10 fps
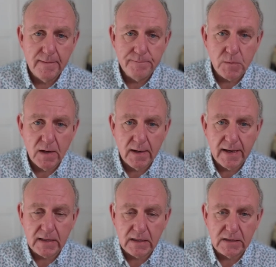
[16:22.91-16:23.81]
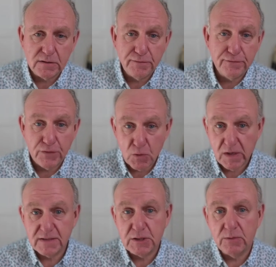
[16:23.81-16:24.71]
at least
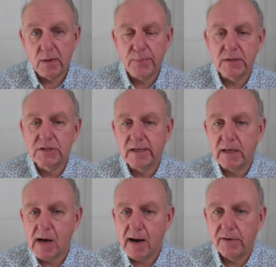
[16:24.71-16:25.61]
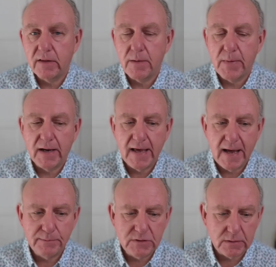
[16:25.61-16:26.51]
focus you in a particular area that might
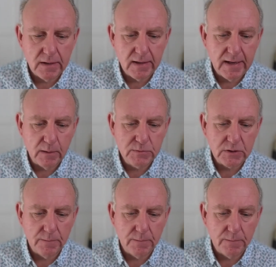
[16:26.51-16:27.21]
help. So